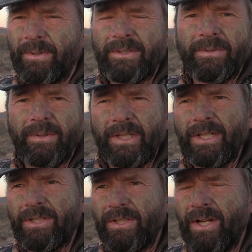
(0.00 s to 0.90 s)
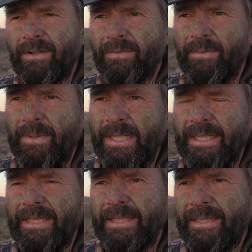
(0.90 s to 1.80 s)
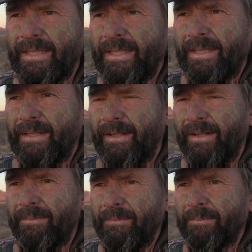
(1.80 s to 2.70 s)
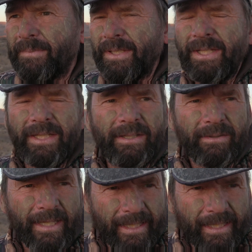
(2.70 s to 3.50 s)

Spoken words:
wasn't really a shot for me. But he